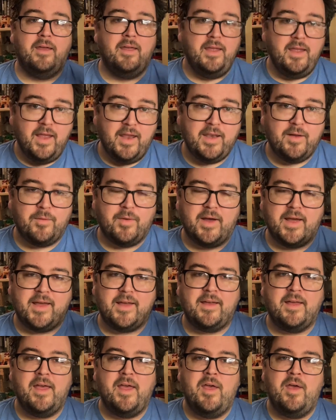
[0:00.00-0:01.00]
Anyway,
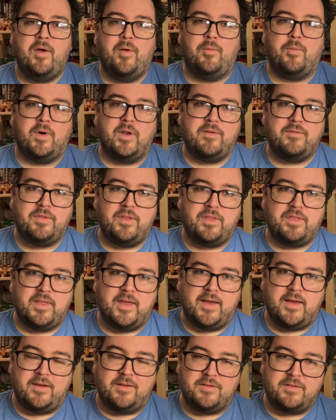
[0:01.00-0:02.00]
one of
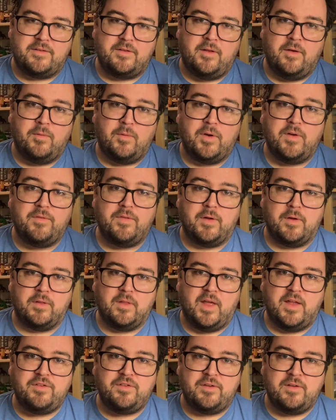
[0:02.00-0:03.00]
their
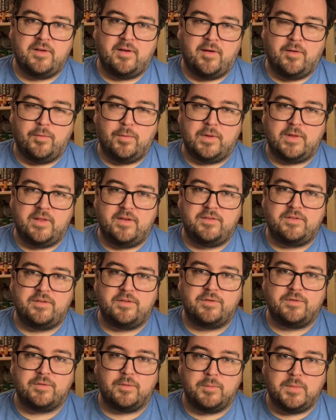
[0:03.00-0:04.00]
legendary
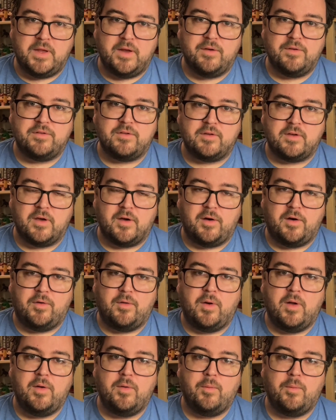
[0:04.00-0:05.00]
releases from years ago
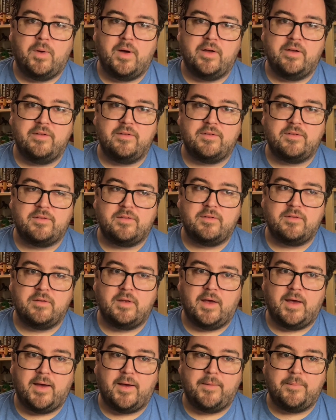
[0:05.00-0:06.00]
was
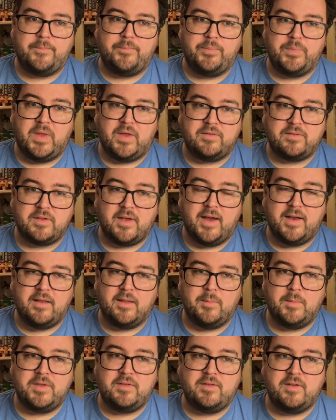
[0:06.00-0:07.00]
a signed
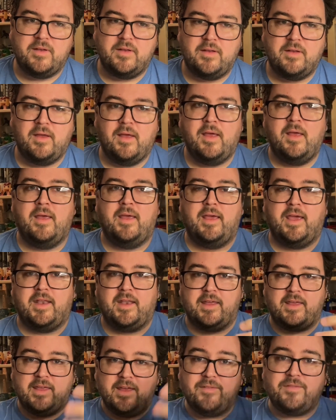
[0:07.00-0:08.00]
limited and a
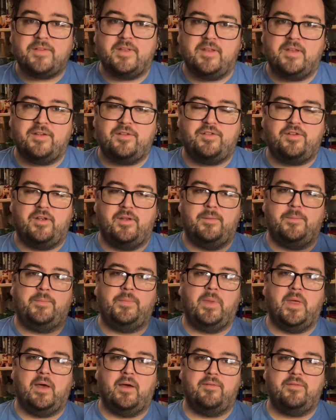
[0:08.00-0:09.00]
gift edition
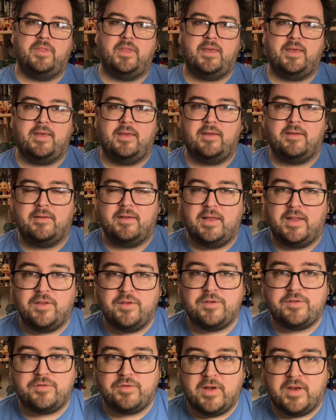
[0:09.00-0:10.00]
of the
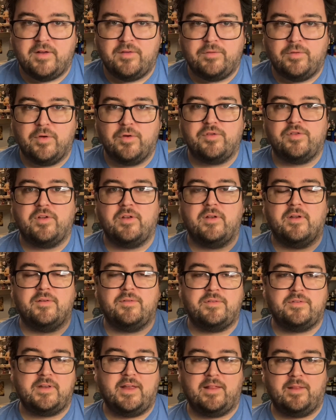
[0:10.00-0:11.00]
illustrated version of
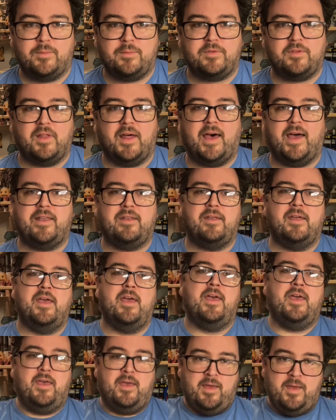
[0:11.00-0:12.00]
Salem's Lot.
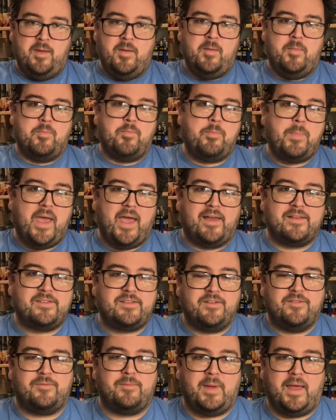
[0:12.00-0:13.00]

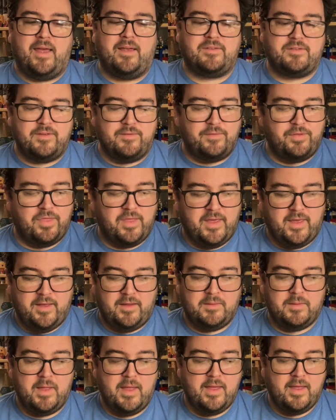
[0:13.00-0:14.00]
Massive, massive thing.